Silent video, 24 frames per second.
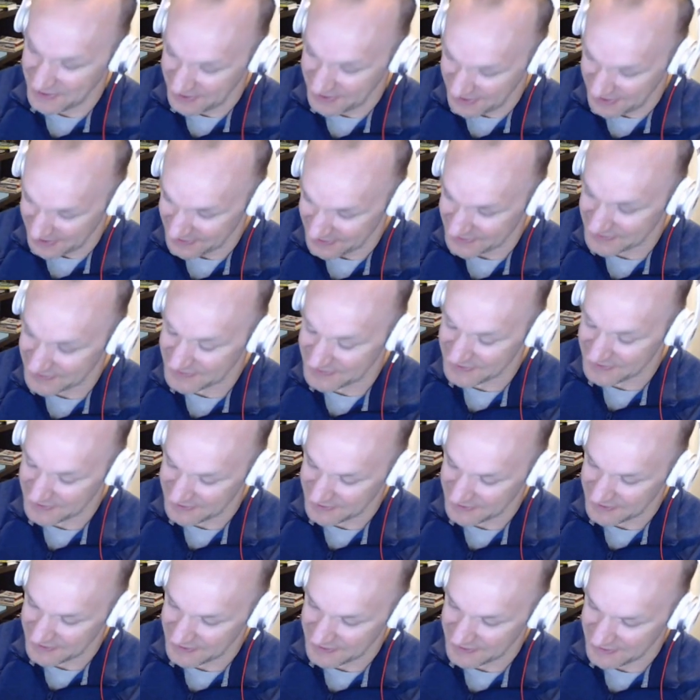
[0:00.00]

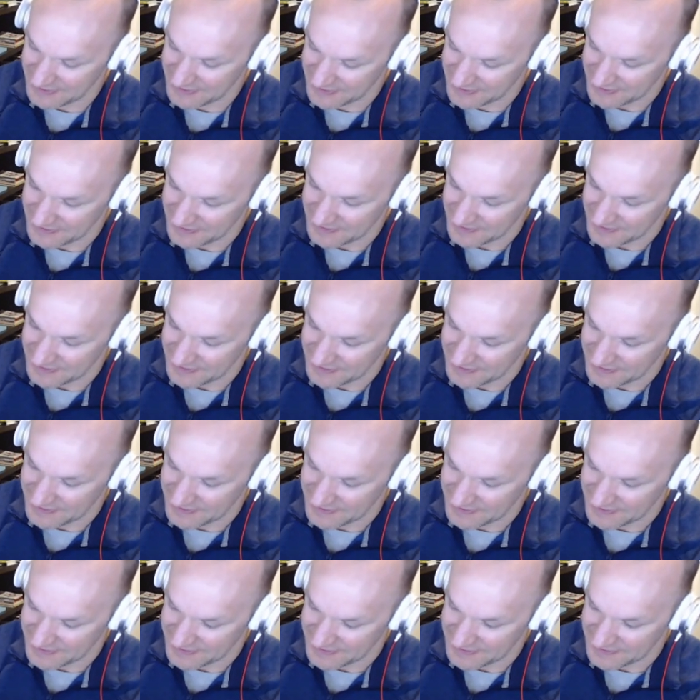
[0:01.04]

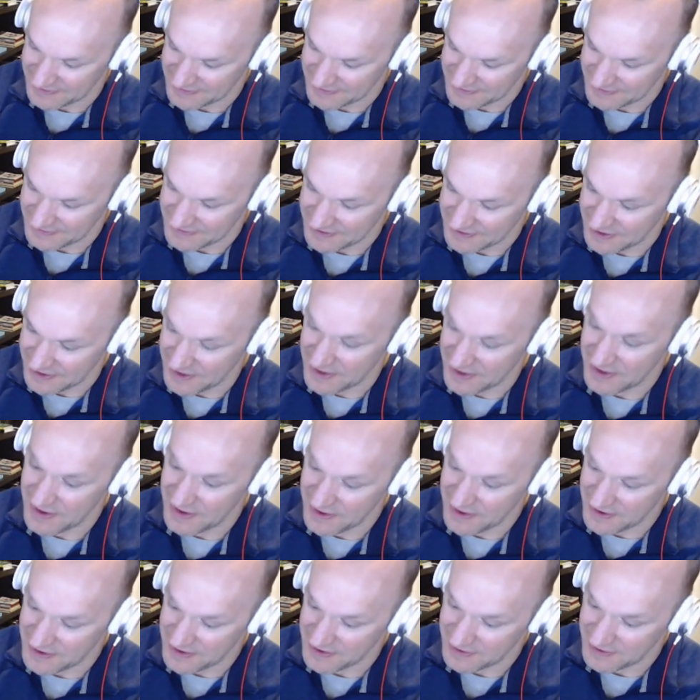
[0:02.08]

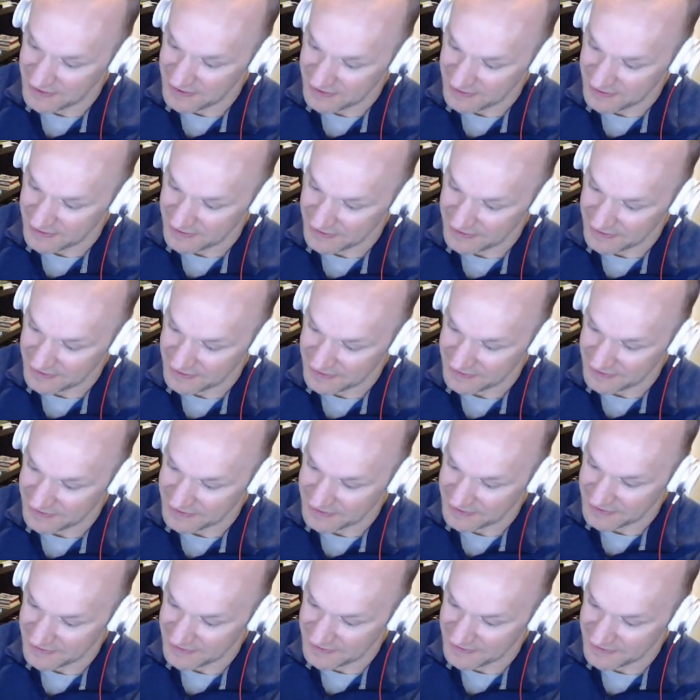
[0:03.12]

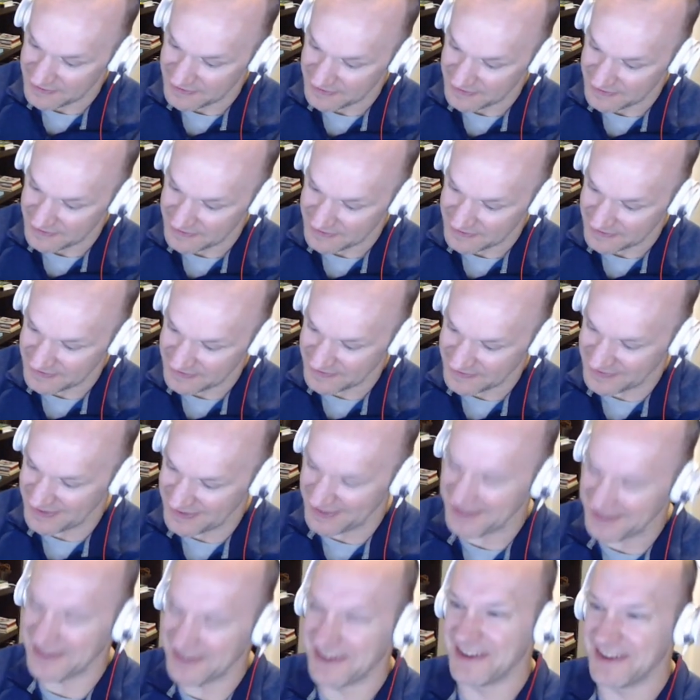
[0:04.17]

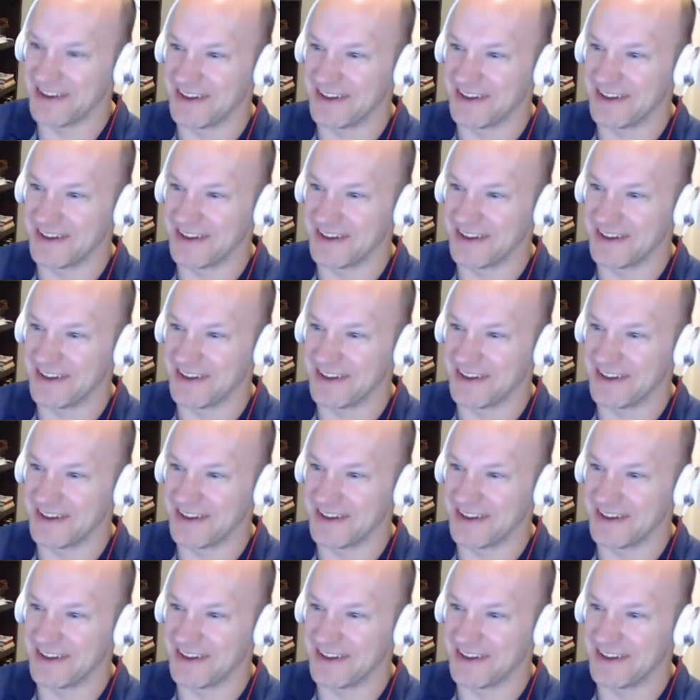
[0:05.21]
The person shown says nothing.